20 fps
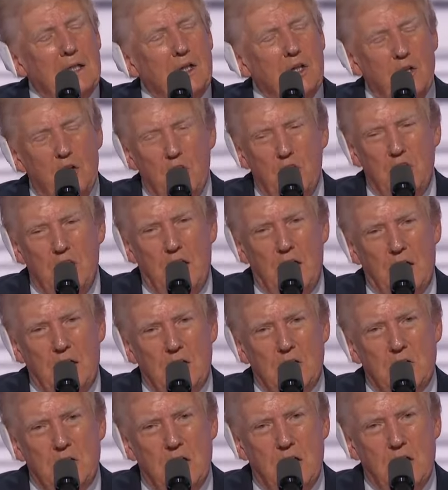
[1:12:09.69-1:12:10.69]
to the
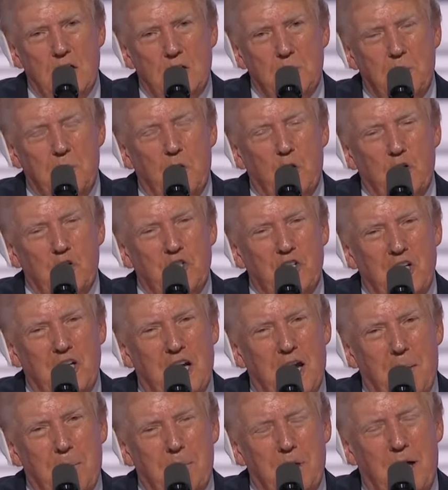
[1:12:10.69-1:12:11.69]
United States because he
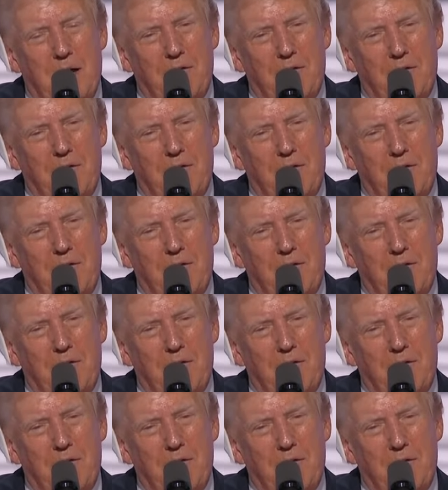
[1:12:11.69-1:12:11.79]
kept